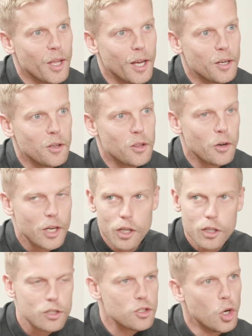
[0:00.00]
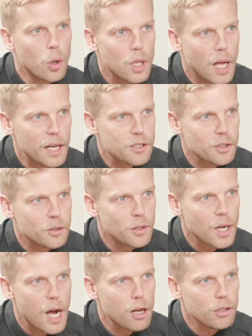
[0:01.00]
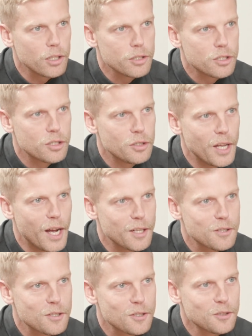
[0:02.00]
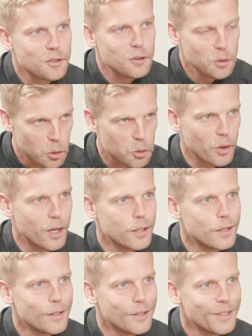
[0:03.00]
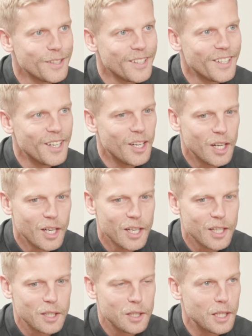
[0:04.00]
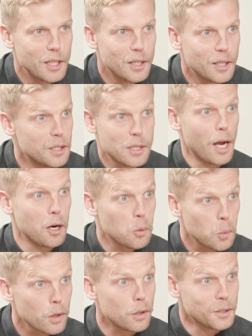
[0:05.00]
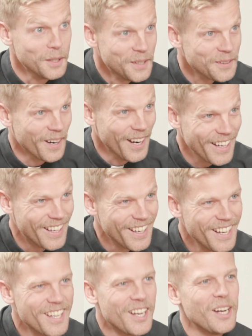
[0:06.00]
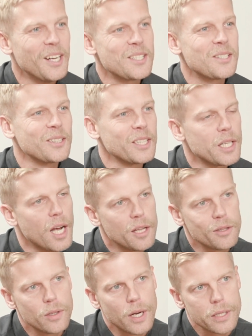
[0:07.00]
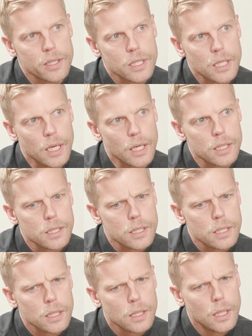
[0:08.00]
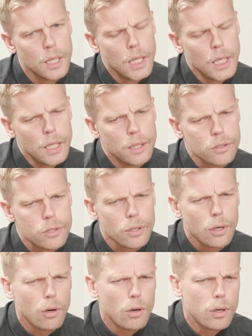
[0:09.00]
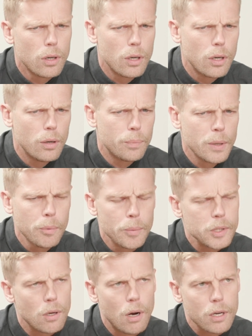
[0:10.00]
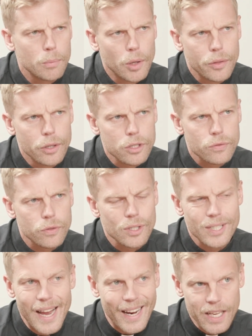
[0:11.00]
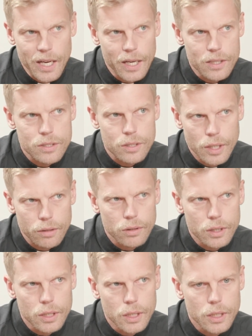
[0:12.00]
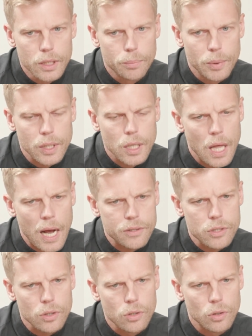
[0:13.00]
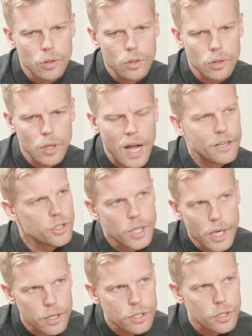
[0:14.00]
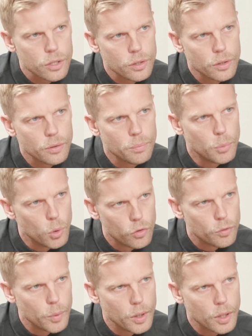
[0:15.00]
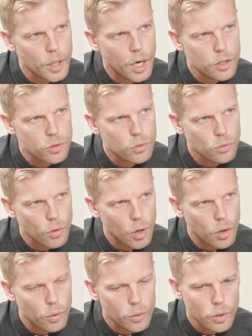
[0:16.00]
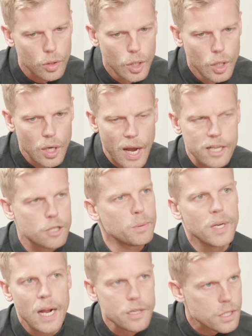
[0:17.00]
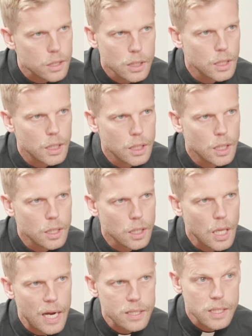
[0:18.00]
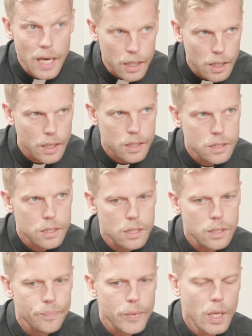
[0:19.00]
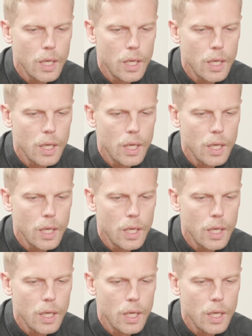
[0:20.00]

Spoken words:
then there is no classical college that's Lutheran in the entire world, right? Yeah. Certainly not in the United States. And so people have been talking about this for decades, literally. But the classical education movement has grown exponentially in the last decades. Mm-hmm.